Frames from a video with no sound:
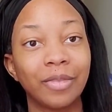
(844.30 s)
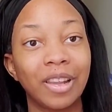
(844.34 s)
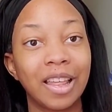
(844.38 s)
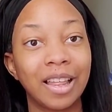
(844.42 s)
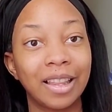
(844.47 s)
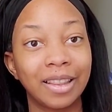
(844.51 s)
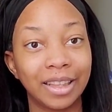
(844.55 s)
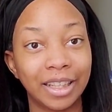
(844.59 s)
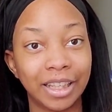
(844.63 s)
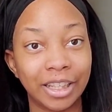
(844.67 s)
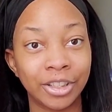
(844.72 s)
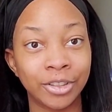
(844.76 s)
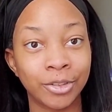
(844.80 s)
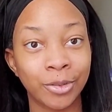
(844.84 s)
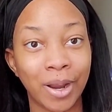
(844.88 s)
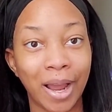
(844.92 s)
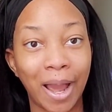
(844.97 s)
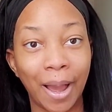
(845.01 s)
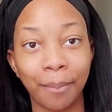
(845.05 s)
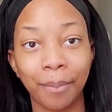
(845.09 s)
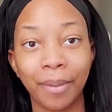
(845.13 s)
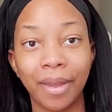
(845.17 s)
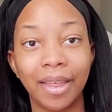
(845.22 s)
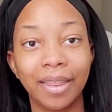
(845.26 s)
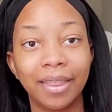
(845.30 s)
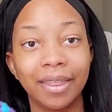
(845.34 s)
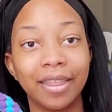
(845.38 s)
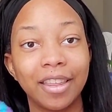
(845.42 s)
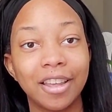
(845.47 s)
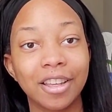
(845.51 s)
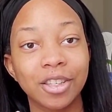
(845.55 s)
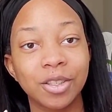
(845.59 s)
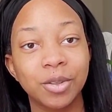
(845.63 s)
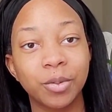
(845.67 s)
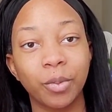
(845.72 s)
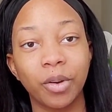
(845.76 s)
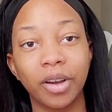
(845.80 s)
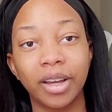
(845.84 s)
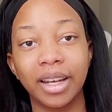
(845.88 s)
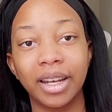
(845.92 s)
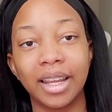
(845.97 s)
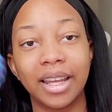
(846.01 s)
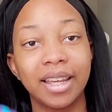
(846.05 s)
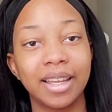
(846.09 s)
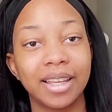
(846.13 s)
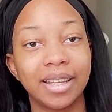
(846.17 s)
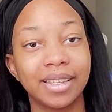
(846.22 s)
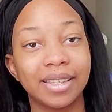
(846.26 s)
Leash wrap, and this one
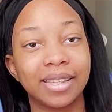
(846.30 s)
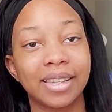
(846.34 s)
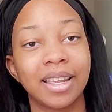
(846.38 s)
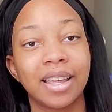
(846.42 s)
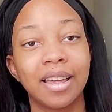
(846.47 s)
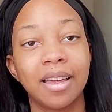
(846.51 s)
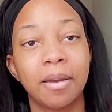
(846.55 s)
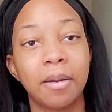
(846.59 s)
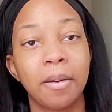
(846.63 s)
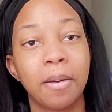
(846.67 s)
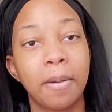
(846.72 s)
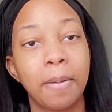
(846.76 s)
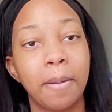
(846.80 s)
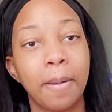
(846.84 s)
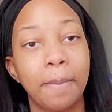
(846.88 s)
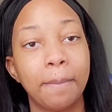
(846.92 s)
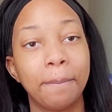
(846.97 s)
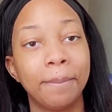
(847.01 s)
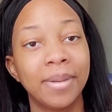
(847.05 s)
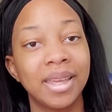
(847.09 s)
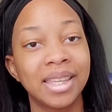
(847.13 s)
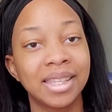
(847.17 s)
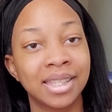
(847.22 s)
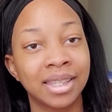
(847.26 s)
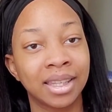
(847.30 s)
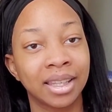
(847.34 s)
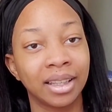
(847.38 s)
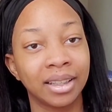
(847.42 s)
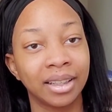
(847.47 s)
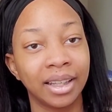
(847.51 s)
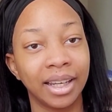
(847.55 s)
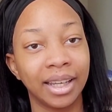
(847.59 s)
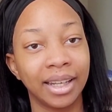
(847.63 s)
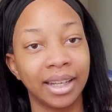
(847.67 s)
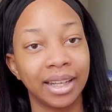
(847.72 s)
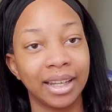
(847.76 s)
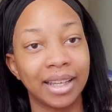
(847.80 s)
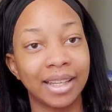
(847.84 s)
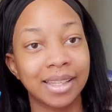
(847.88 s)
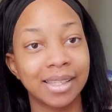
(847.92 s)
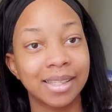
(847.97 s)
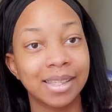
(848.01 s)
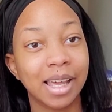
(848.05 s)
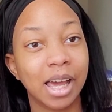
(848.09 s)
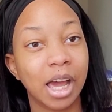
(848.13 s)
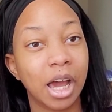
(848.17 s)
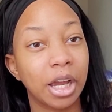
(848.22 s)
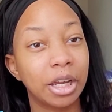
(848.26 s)
is miscellaneous.
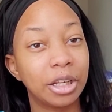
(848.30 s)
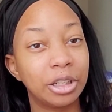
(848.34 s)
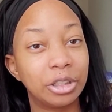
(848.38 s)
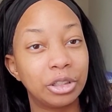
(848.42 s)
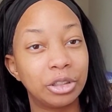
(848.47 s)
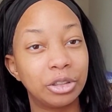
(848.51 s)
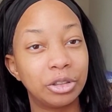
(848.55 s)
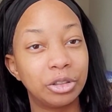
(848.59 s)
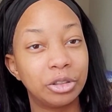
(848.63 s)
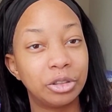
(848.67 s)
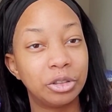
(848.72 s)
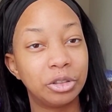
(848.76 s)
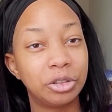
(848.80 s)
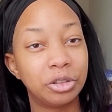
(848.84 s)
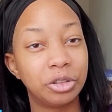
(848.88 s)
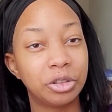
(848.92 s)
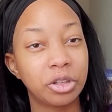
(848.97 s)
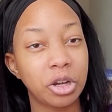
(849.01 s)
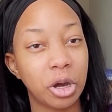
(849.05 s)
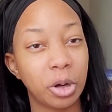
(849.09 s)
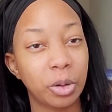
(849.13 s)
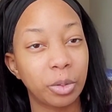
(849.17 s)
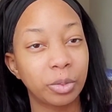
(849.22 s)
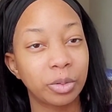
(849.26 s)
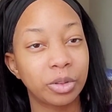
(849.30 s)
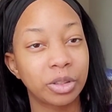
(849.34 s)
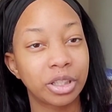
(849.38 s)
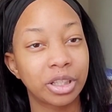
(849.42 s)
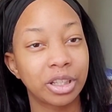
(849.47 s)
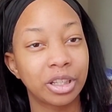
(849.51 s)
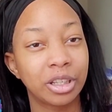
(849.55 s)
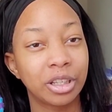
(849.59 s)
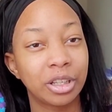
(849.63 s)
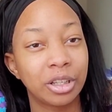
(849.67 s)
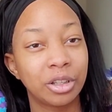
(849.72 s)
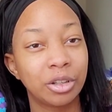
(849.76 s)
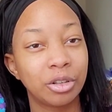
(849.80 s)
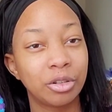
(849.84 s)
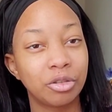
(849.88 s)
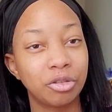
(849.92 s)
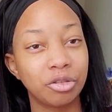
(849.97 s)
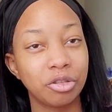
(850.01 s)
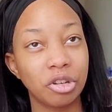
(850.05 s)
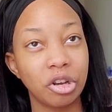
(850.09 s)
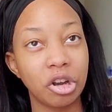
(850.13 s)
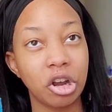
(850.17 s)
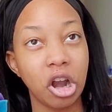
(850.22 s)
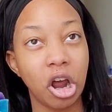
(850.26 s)
I don't
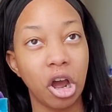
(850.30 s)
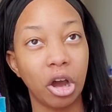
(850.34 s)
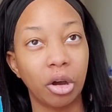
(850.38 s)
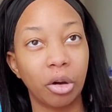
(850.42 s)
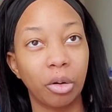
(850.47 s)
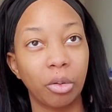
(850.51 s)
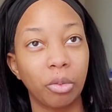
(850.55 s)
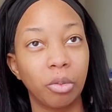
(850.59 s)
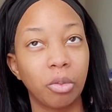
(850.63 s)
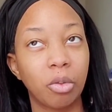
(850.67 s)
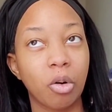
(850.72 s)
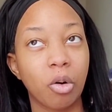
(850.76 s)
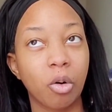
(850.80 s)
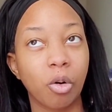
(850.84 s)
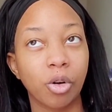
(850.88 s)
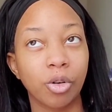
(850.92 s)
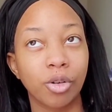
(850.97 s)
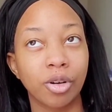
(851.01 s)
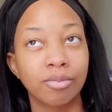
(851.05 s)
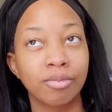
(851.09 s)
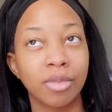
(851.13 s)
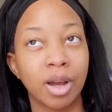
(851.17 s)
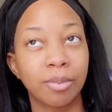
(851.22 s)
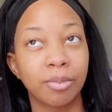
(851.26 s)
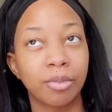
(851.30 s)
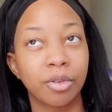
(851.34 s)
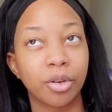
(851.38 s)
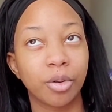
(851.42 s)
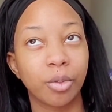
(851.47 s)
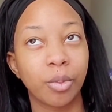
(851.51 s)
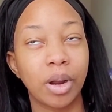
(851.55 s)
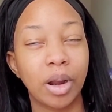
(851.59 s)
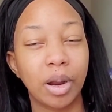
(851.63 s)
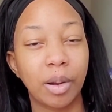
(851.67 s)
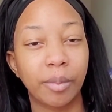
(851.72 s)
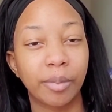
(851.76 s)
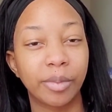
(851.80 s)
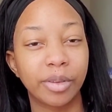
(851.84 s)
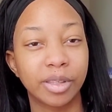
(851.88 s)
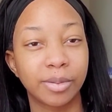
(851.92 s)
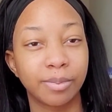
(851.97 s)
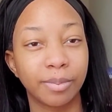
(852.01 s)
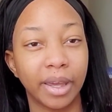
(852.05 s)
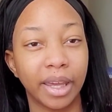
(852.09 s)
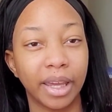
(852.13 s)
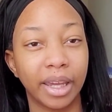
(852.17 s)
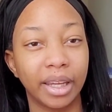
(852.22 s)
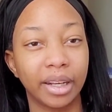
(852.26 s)
know or remember where it was
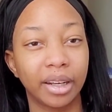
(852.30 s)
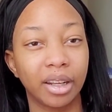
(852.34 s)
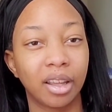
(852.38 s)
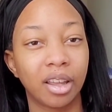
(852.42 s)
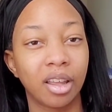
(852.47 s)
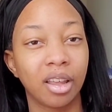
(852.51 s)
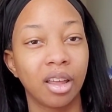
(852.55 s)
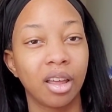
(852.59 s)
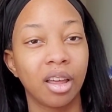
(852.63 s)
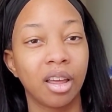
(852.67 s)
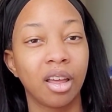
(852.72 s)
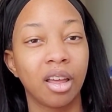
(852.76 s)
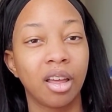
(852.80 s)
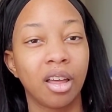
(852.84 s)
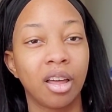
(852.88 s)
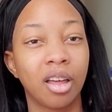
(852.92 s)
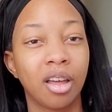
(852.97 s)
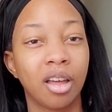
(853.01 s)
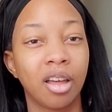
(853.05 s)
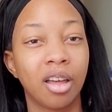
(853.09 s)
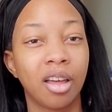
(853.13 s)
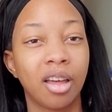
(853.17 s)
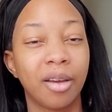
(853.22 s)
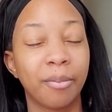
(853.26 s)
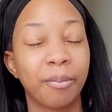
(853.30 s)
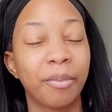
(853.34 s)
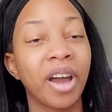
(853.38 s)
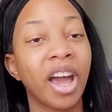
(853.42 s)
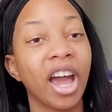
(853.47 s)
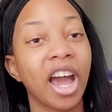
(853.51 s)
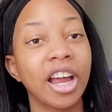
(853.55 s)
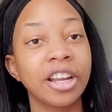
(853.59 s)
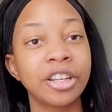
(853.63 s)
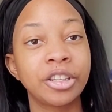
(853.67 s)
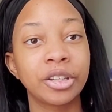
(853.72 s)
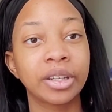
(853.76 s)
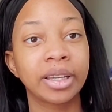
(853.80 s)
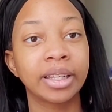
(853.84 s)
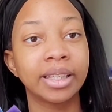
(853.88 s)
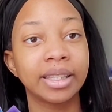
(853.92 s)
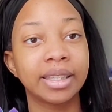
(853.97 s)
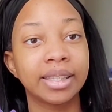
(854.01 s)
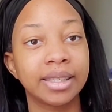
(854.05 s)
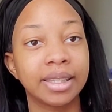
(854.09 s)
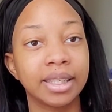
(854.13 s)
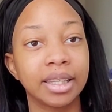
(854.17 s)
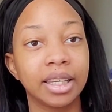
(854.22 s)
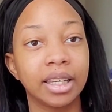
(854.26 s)
made. But as you can
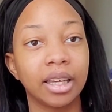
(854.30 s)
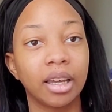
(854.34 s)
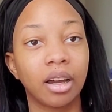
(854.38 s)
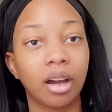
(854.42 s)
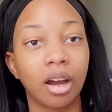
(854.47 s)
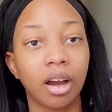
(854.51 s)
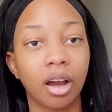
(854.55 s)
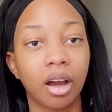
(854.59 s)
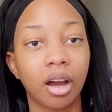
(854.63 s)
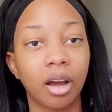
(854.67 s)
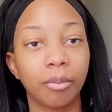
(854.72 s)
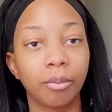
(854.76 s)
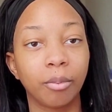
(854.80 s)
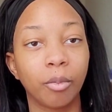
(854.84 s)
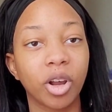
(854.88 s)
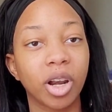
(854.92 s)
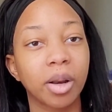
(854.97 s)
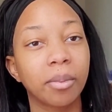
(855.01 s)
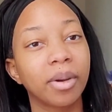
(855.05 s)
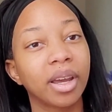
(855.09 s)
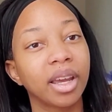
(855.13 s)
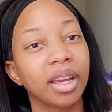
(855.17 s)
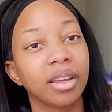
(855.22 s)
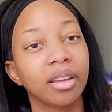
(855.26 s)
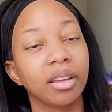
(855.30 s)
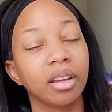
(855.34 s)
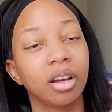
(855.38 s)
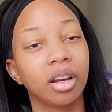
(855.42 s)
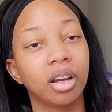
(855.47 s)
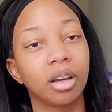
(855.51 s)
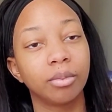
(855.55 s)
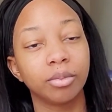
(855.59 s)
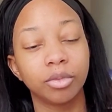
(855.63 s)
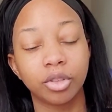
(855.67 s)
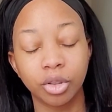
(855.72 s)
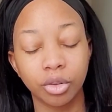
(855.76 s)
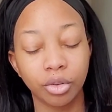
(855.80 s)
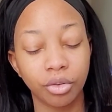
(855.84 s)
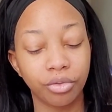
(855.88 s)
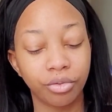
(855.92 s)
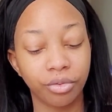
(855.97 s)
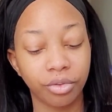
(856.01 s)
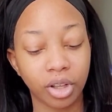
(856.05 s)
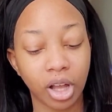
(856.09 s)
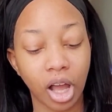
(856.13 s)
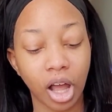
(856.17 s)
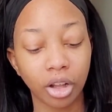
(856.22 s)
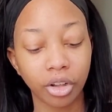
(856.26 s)
see, one of my 2
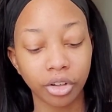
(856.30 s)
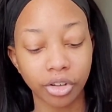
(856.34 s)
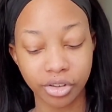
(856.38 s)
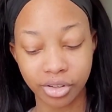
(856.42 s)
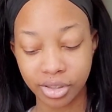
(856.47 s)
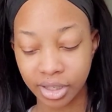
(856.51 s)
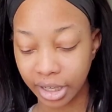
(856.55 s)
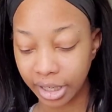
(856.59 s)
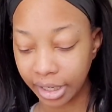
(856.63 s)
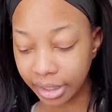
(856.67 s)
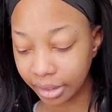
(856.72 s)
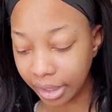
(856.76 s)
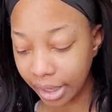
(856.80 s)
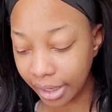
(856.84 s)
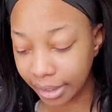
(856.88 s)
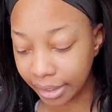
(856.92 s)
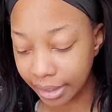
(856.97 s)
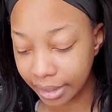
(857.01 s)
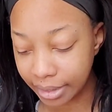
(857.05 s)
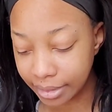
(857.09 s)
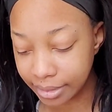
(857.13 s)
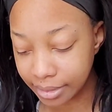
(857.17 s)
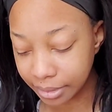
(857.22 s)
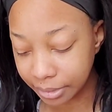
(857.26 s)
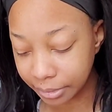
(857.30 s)
colors that I like is